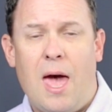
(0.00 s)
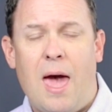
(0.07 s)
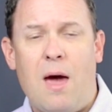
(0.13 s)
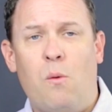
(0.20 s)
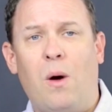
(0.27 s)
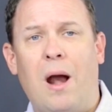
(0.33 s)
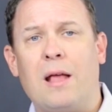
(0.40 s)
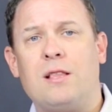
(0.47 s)

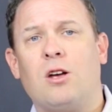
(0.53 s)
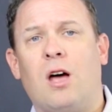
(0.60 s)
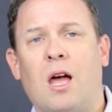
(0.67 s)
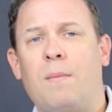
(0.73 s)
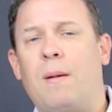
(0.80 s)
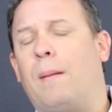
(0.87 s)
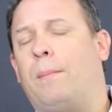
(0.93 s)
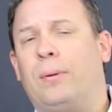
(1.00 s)
And when I talk
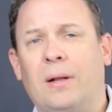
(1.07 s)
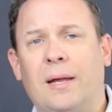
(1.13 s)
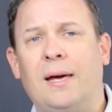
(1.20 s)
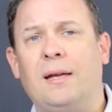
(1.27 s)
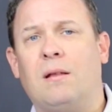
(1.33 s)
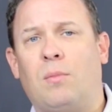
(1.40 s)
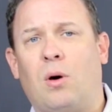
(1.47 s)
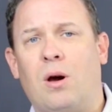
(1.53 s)
about
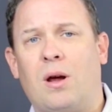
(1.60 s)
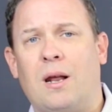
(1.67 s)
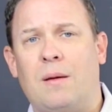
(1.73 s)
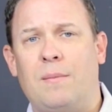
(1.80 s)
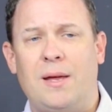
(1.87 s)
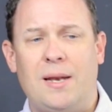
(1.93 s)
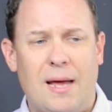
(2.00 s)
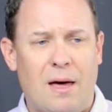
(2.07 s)
playing the market, I
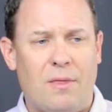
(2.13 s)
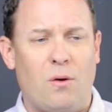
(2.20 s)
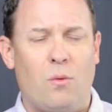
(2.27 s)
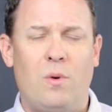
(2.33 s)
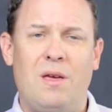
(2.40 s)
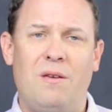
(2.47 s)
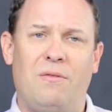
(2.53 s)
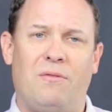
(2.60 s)
mean now that
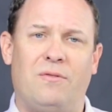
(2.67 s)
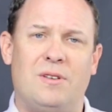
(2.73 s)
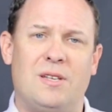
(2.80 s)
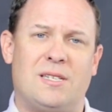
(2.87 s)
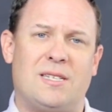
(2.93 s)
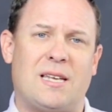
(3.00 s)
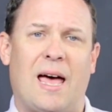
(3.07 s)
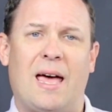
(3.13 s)
we've
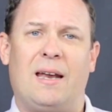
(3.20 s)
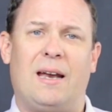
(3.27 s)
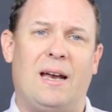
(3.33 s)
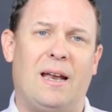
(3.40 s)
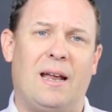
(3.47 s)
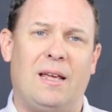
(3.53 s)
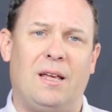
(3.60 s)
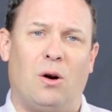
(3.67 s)
decided
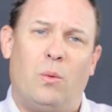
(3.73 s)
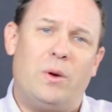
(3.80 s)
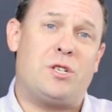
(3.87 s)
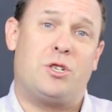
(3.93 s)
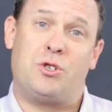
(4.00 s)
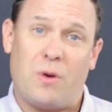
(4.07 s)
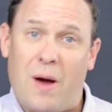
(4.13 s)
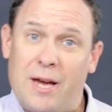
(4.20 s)

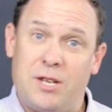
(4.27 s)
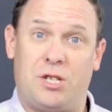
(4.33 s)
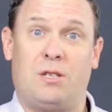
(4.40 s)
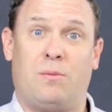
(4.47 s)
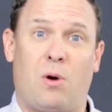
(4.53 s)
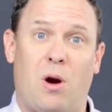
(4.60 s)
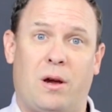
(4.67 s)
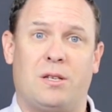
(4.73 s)
which direction
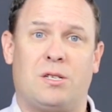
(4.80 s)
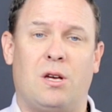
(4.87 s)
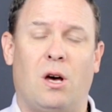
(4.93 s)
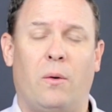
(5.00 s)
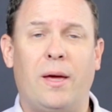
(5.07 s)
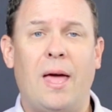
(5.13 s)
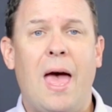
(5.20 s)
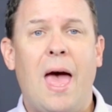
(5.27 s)
the market's
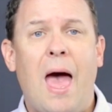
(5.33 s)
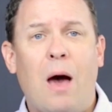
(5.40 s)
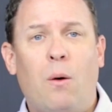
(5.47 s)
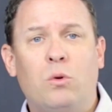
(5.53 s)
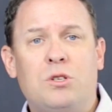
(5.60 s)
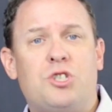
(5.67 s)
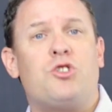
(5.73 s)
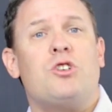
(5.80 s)
going,
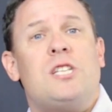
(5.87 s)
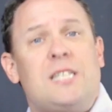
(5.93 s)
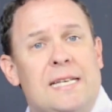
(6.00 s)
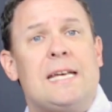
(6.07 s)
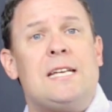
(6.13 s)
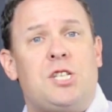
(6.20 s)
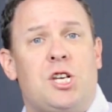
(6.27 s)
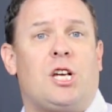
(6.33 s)

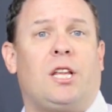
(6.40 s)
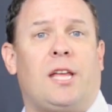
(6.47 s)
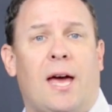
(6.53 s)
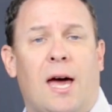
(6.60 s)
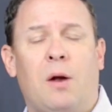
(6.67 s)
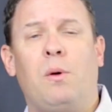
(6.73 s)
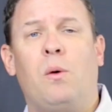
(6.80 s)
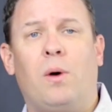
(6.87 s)
strategically,
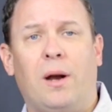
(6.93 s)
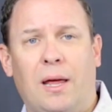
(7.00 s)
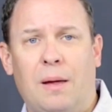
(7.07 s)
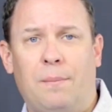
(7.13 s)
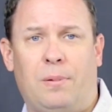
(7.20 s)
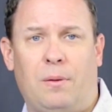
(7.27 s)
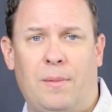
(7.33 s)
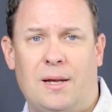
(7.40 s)
how do we want to
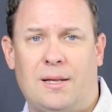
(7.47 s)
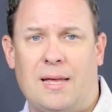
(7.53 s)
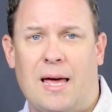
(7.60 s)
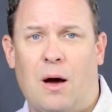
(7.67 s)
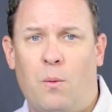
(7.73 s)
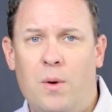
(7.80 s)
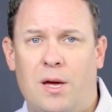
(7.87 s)
implement that?